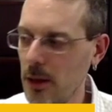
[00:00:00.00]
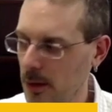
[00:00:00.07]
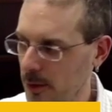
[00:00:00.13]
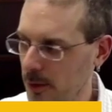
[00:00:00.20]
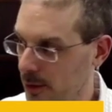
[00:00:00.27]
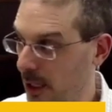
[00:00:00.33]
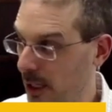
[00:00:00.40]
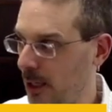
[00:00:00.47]

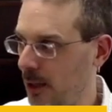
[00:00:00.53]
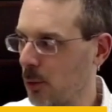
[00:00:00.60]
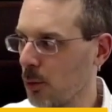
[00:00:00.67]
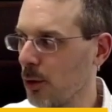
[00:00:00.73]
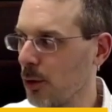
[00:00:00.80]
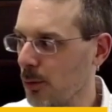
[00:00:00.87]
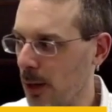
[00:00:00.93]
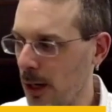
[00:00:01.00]
seeing the
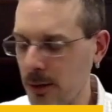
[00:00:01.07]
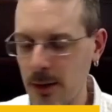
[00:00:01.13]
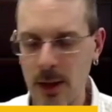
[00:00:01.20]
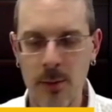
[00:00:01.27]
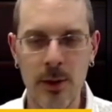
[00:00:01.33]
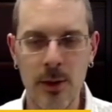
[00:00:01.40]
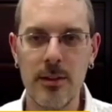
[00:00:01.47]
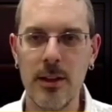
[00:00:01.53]
world around
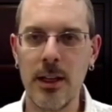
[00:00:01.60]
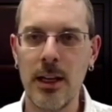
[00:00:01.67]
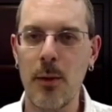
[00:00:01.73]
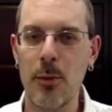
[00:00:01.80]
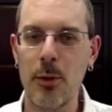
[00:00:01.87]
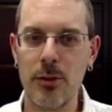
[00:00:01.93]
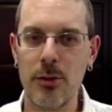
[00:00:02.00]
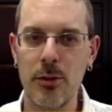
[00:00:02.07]
them and seeing
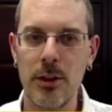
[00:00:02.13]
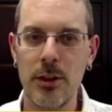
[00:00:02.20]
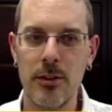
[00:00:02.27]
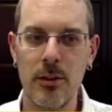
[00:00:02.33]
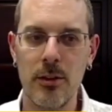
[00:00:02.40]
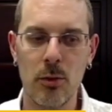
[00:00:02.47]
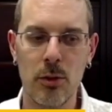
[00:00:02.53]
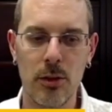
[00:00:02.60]
opportunities in
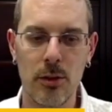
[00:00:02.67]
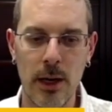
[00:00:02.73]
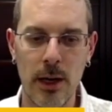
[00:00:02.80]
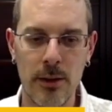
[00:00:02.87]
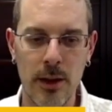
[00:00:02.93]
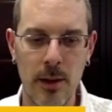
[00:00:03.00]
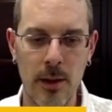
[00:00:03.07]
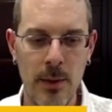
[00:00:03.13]
the world
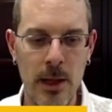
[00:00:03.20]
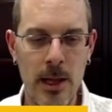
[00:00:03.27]
around them.